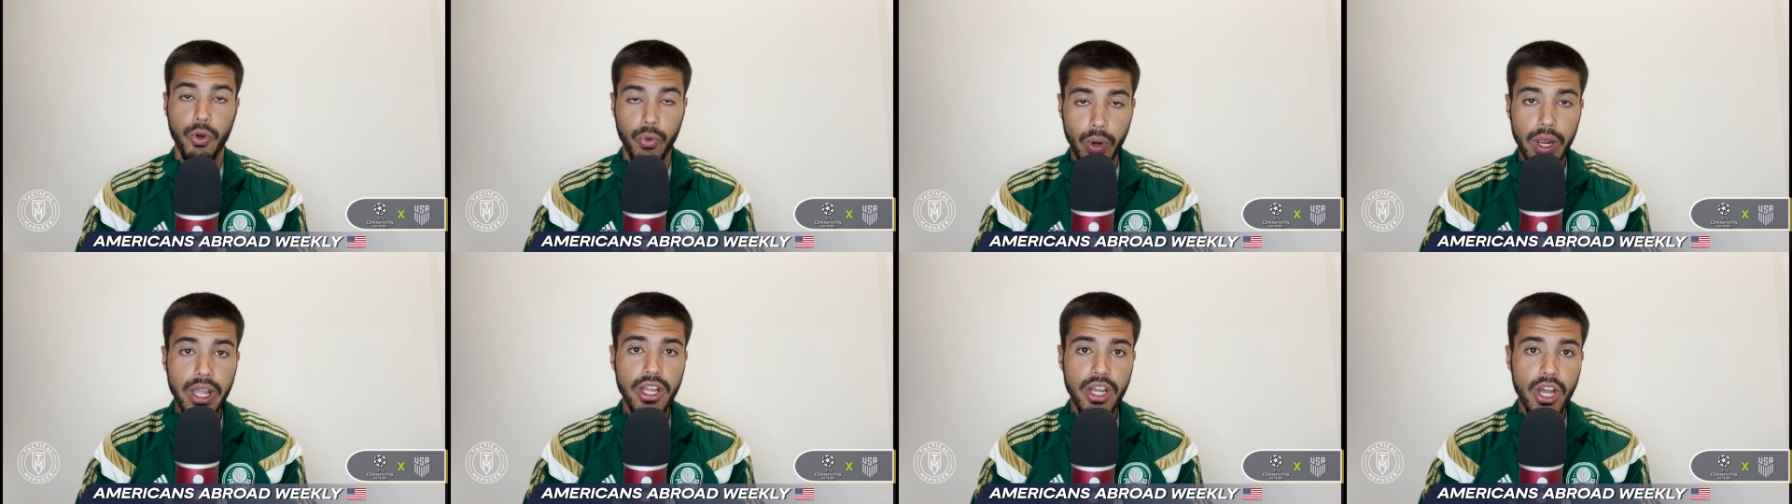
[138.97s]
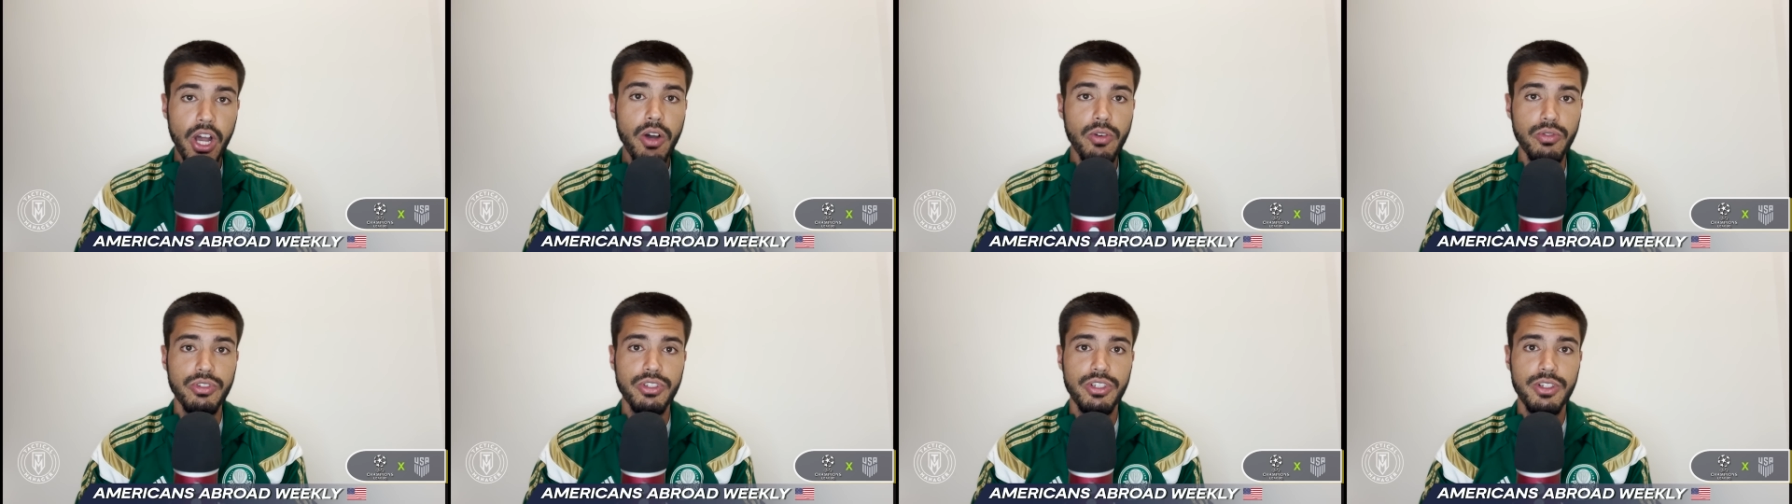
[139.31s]
Great
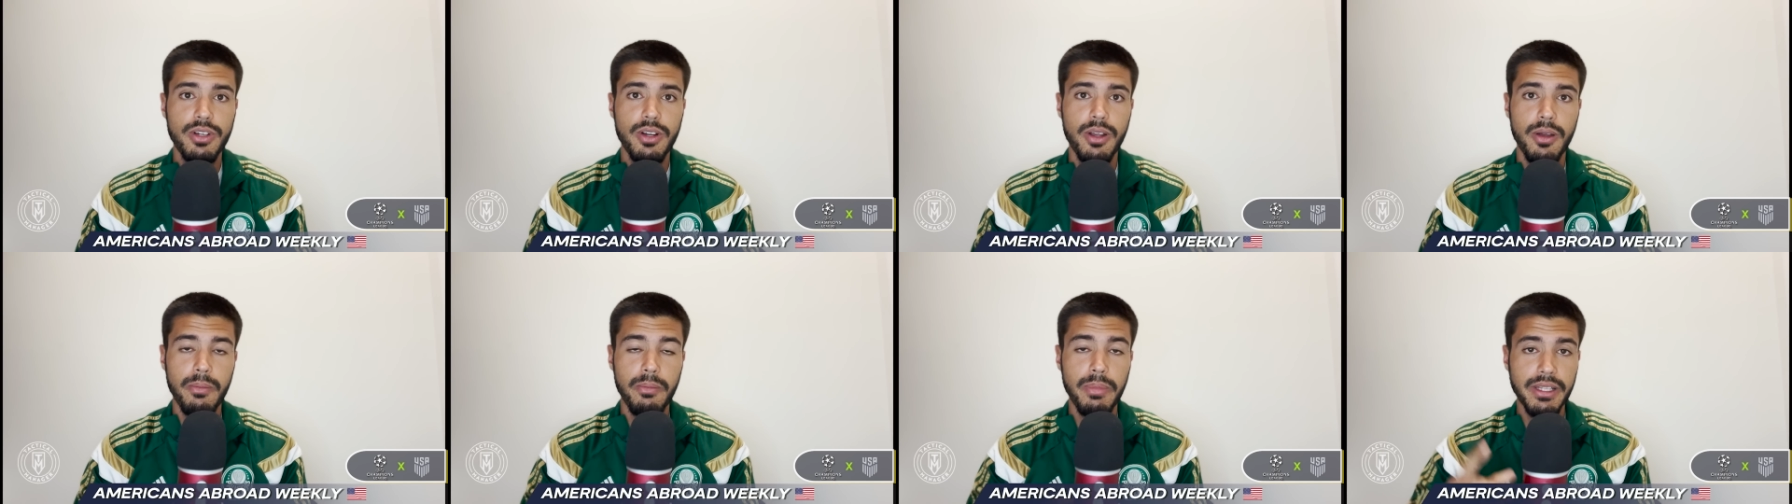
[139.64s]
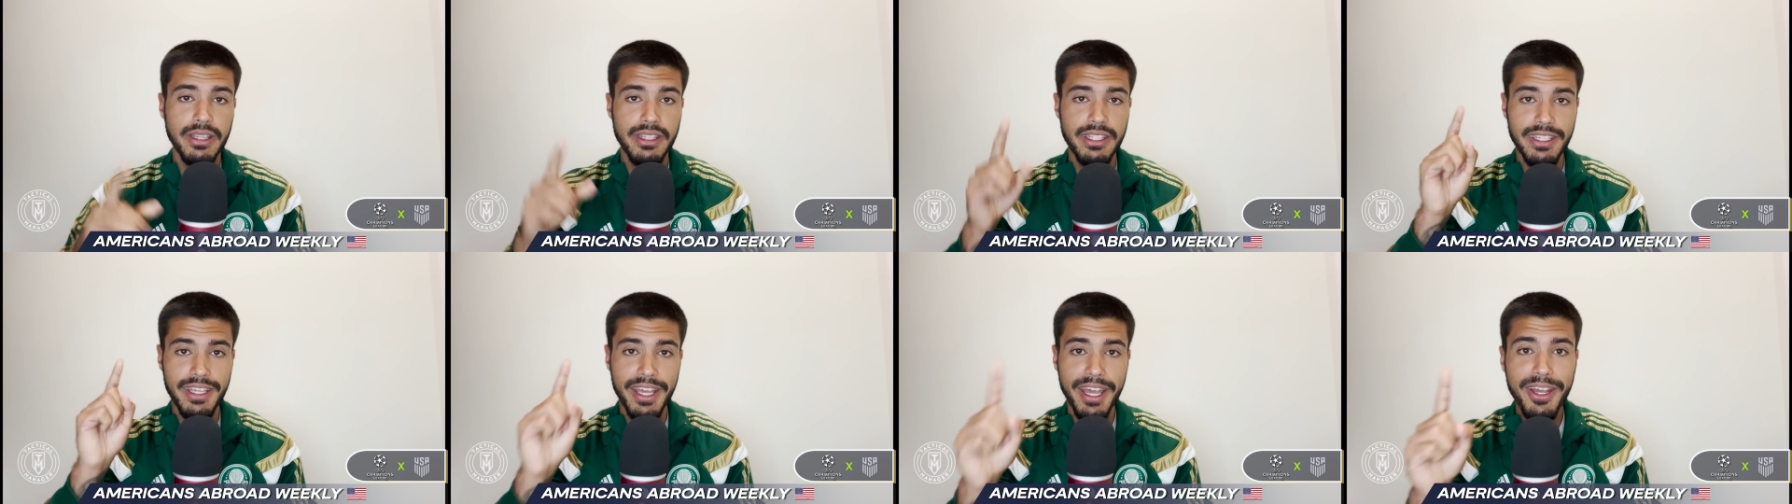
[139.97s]
coach,
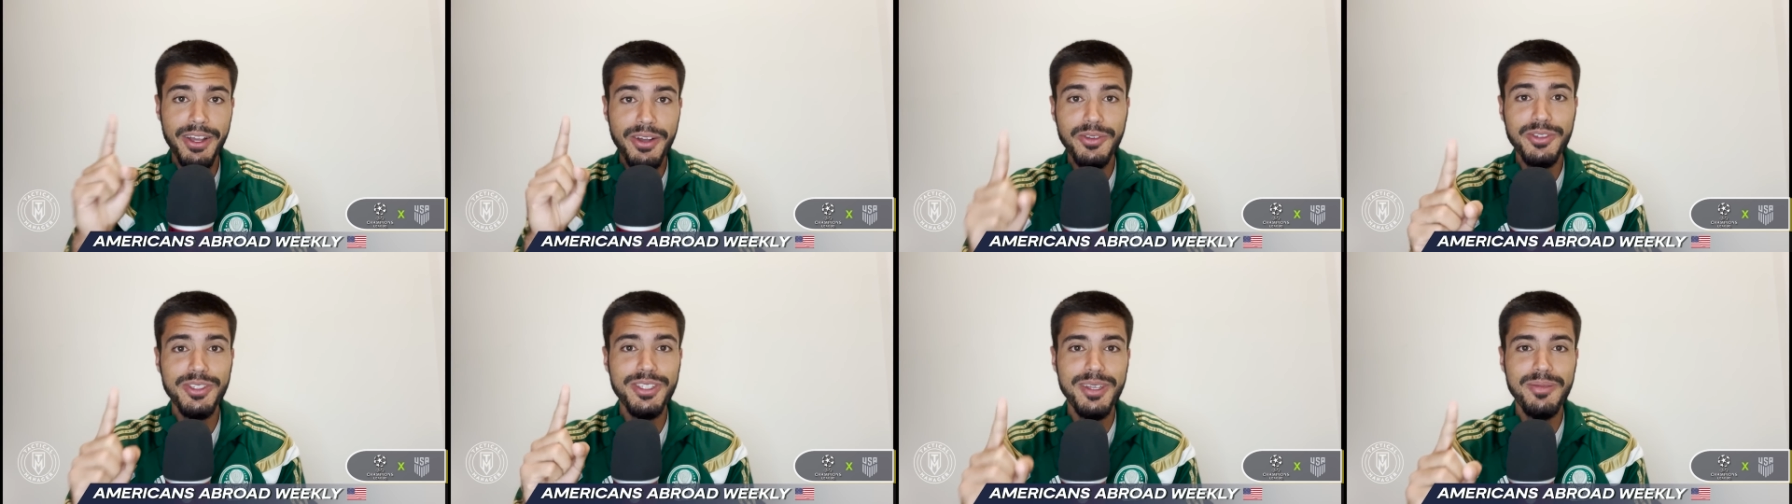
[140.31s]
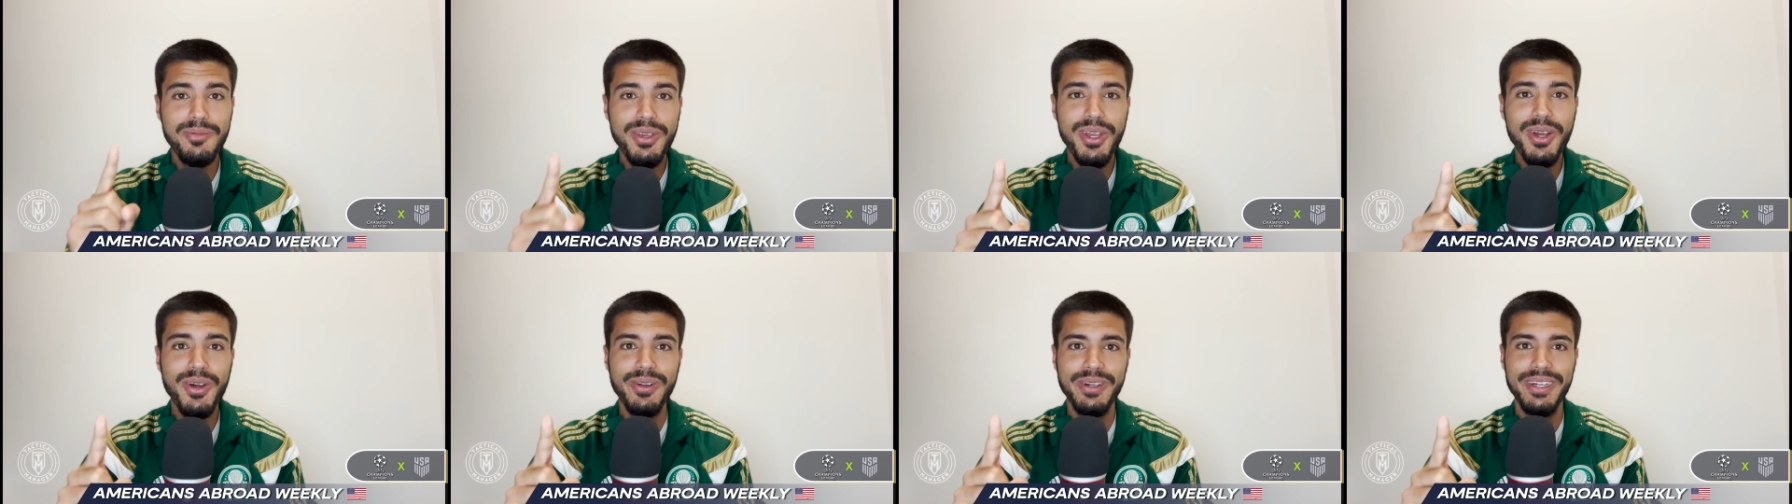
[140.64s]
but Diego
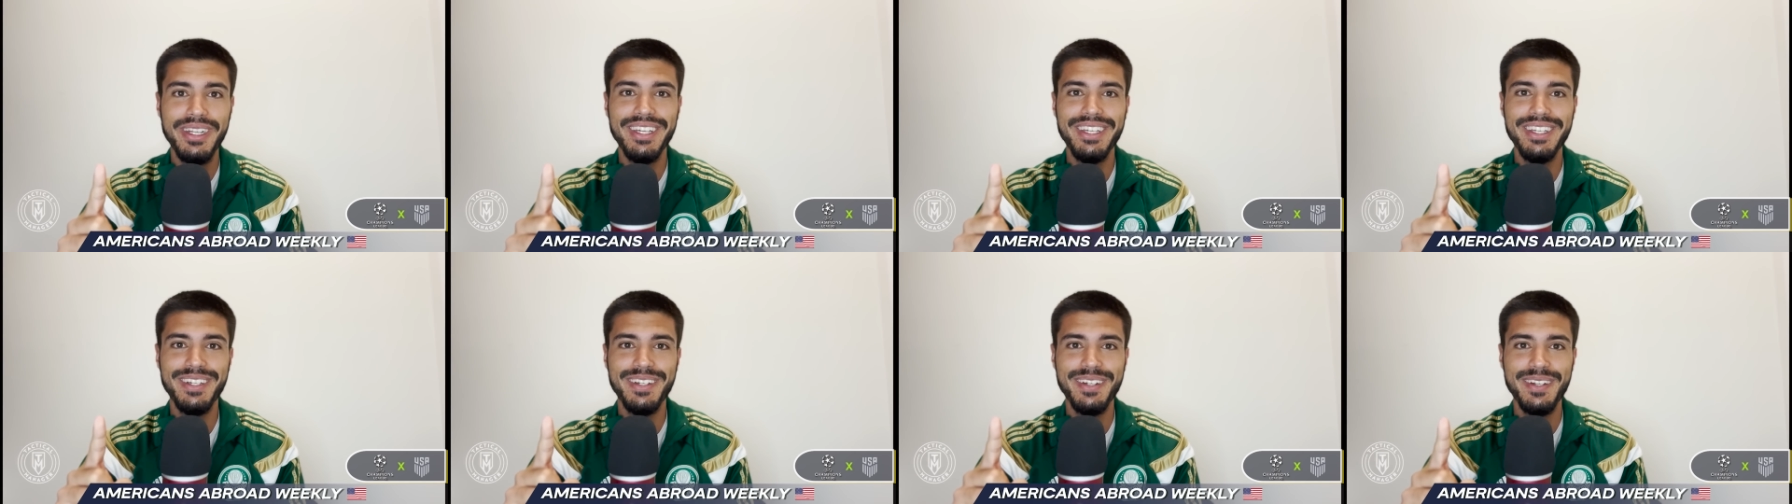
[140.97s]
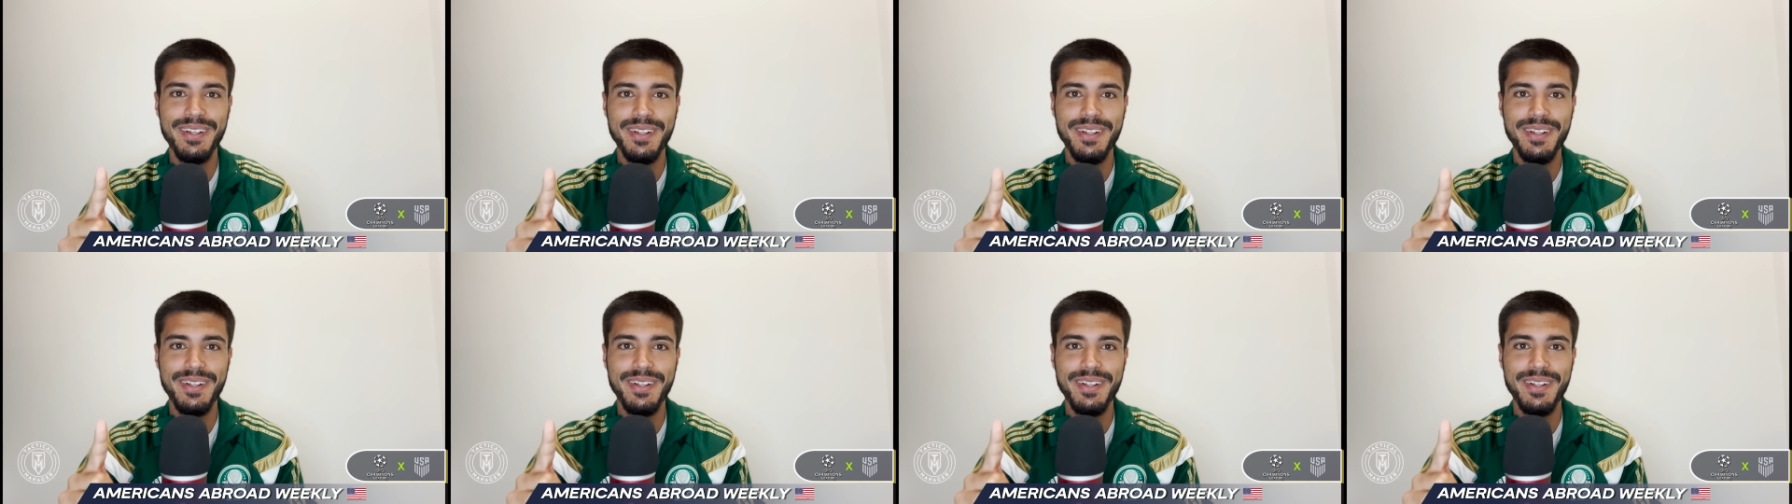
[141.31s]
Simeone